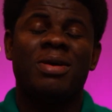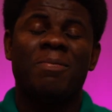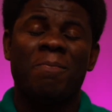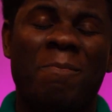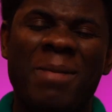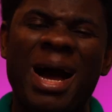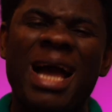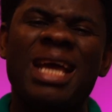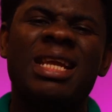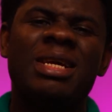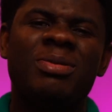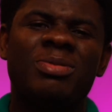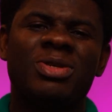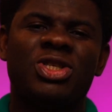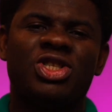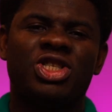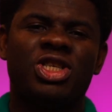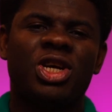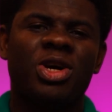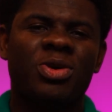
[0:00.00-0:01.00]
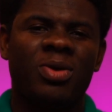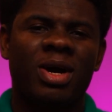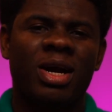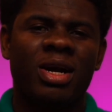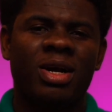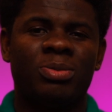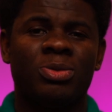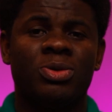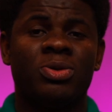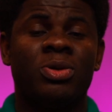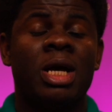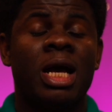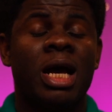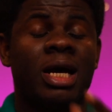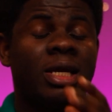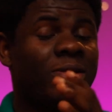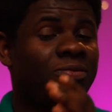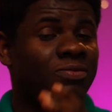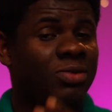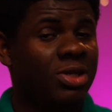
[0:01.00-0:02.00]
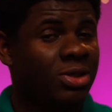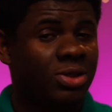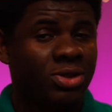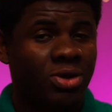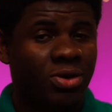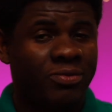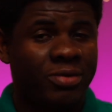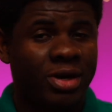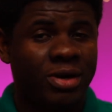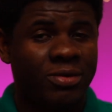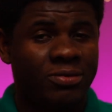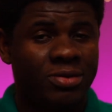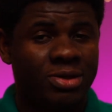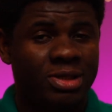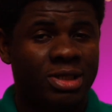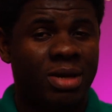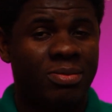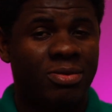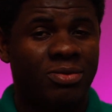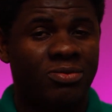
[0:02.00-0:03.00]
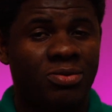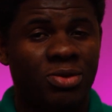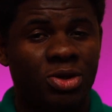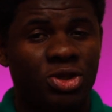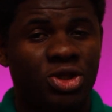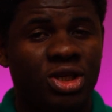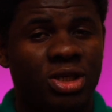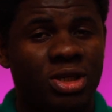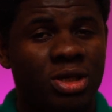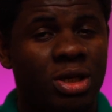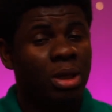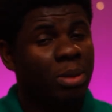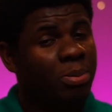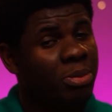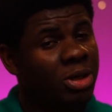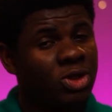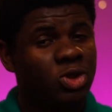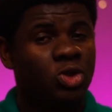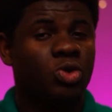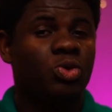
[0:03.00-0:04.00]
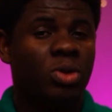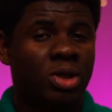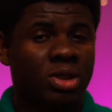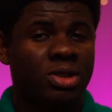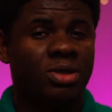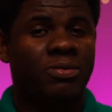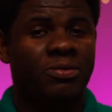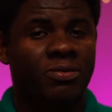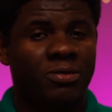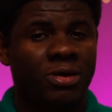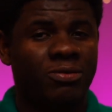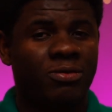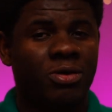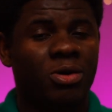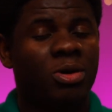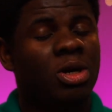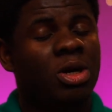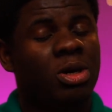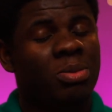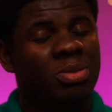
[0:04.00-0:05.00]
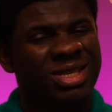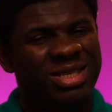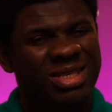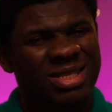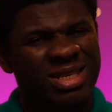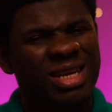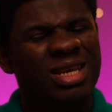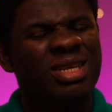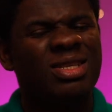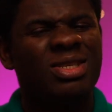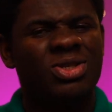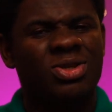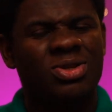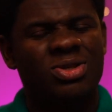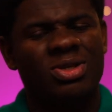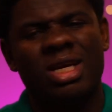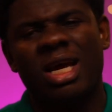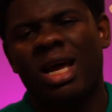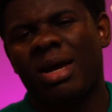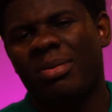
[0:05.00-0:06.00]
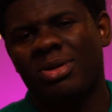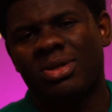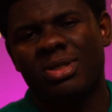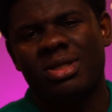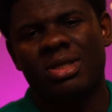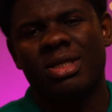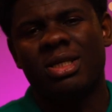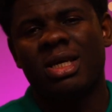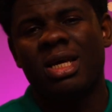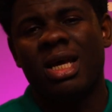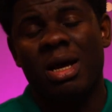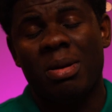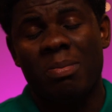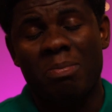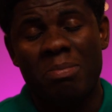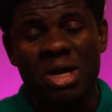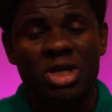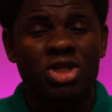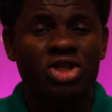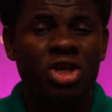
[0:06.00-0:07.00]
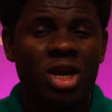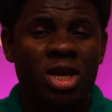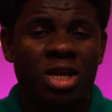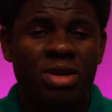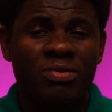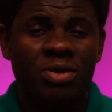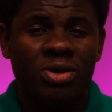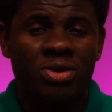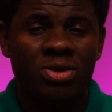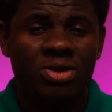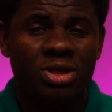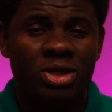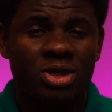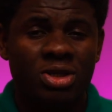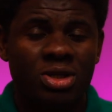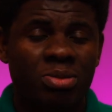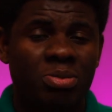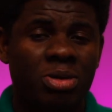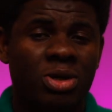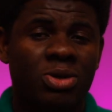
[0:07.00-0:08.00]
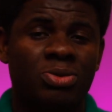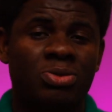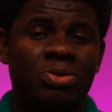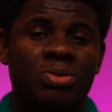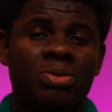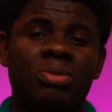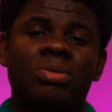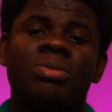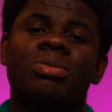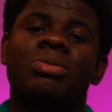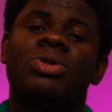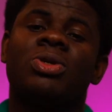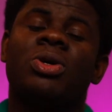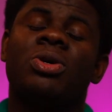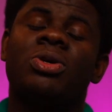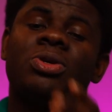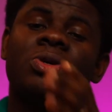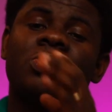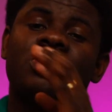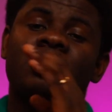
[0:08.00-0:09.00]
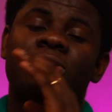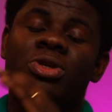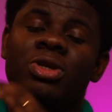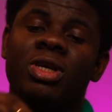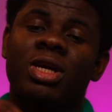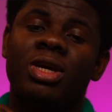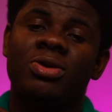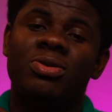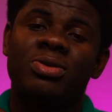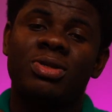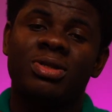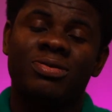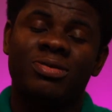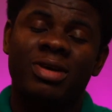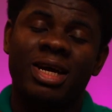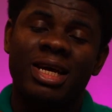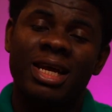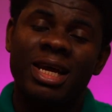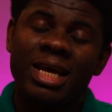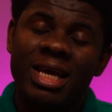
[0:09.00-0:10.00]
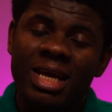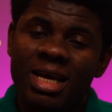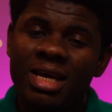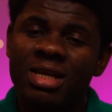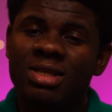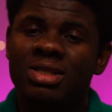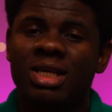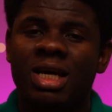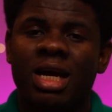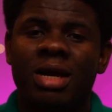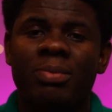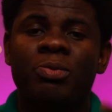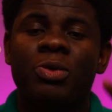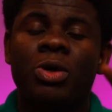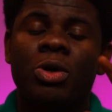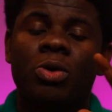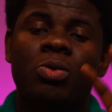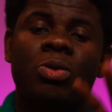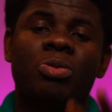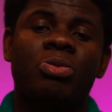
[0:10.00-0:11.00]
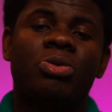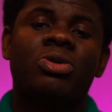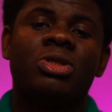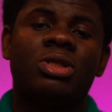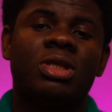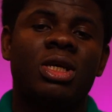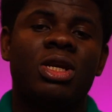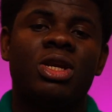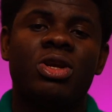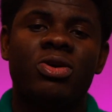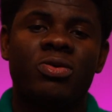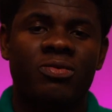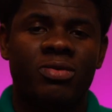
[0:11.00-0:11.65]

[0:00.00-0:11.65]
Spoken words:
My name is Shegwaremu, and if this is your very first time of watching, please do us a favor, please click the subscribe button and make sure you leave your notification bell turned on so you get notified each time we'll post a new